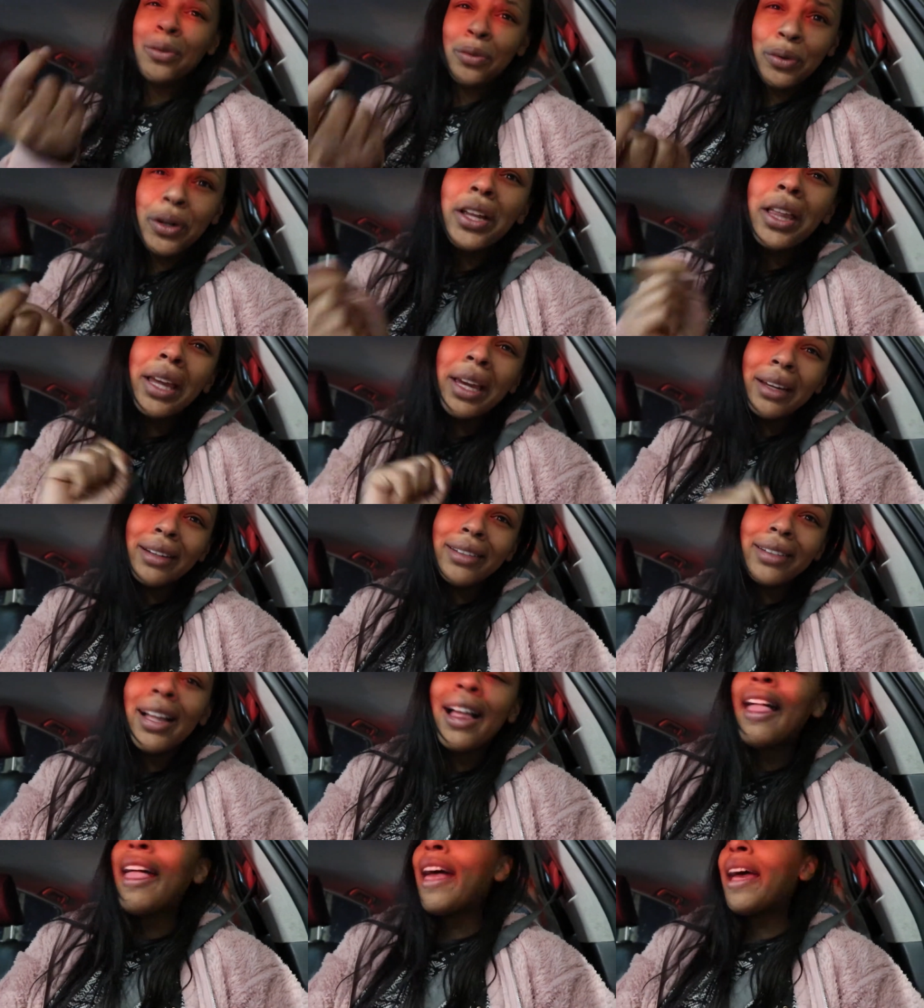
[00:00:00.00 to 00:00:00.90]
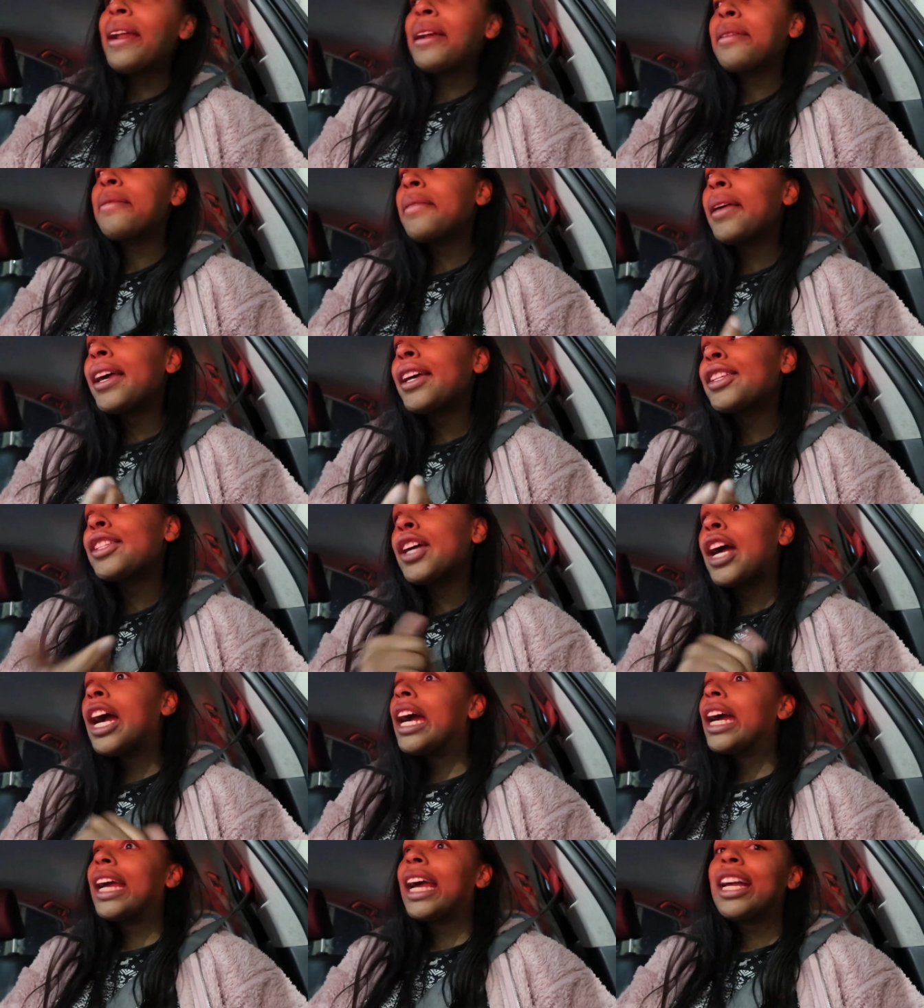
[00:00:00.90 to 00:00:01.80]
really and i'm like
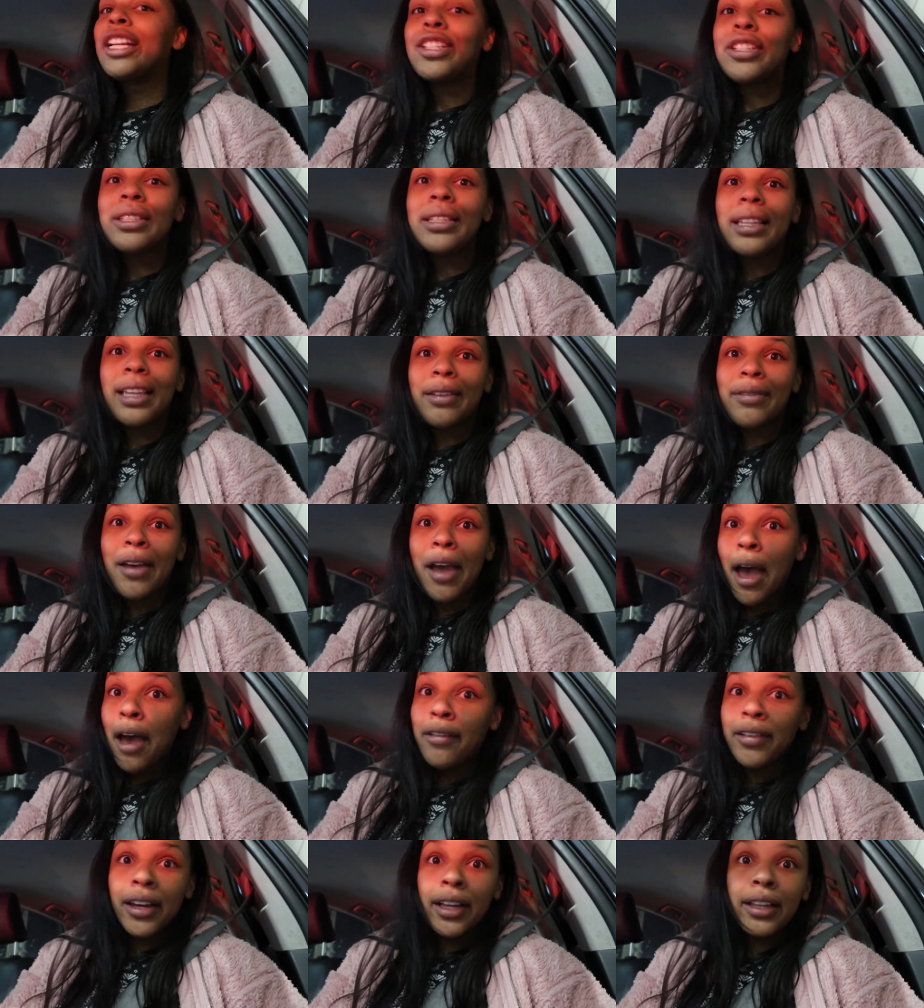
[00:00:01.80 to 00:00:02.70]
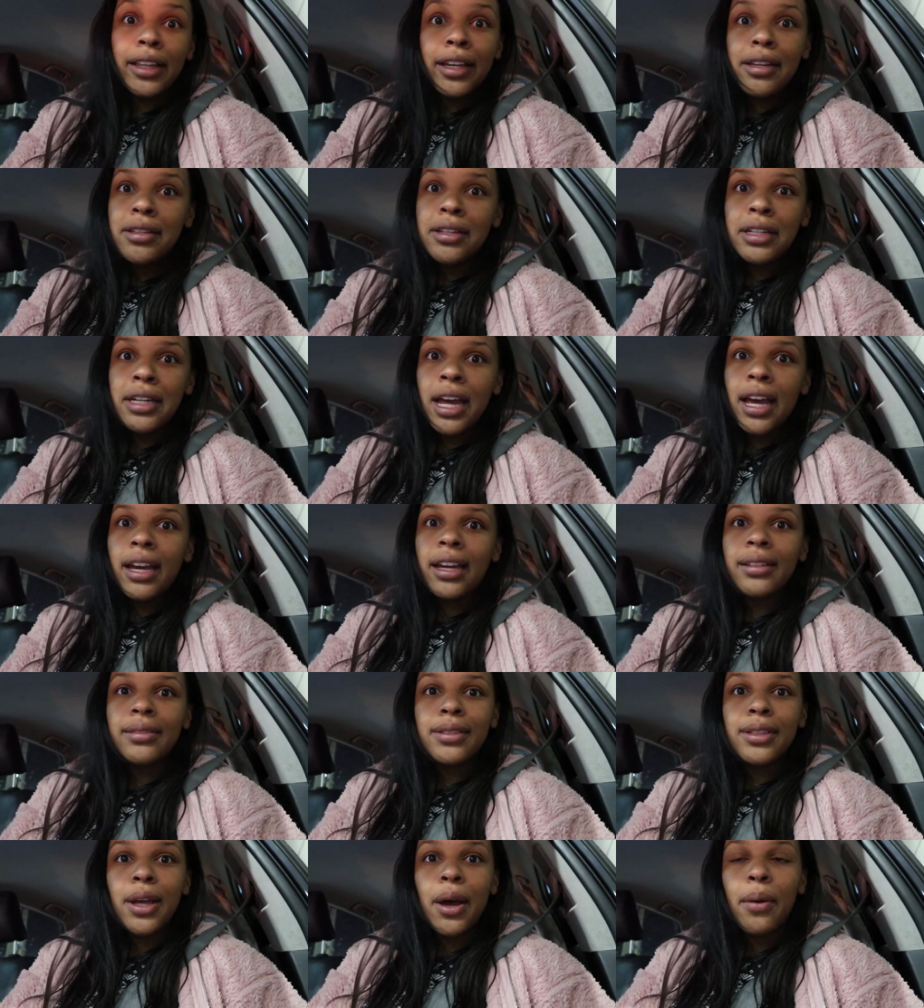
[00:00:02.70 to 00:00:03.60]
sorry i just am having a lazy
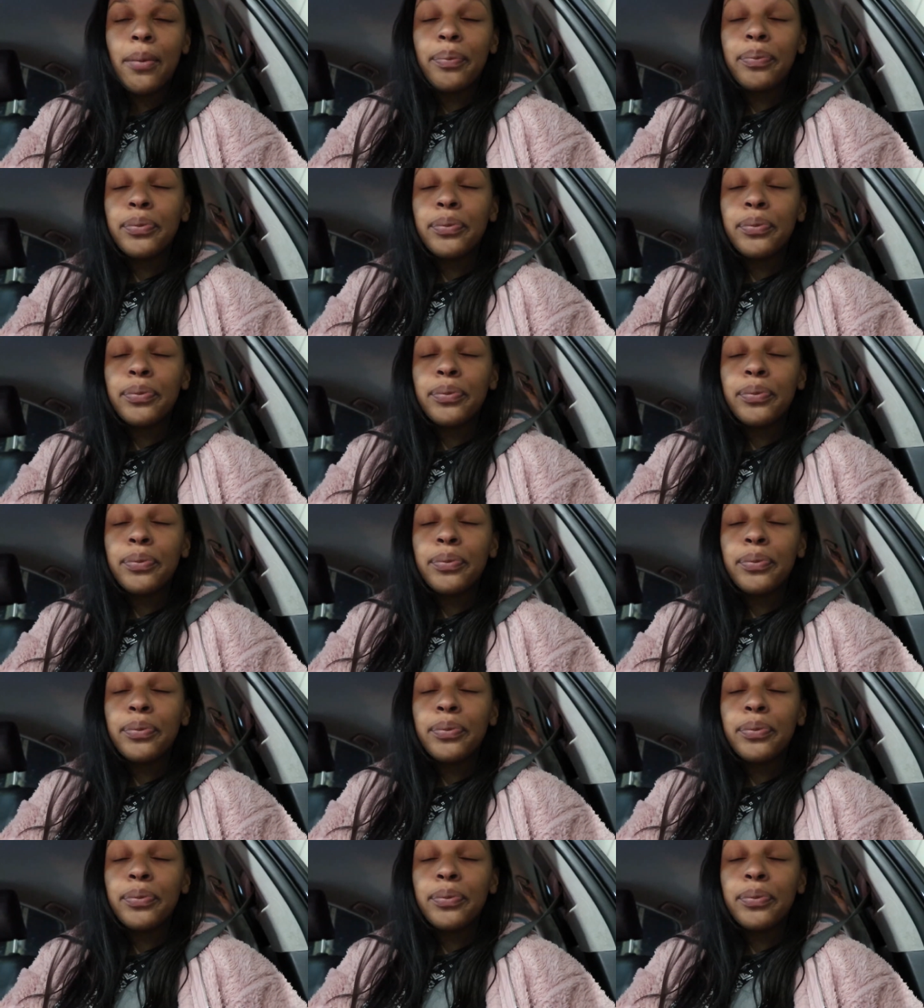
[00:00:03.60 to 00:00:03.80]
day so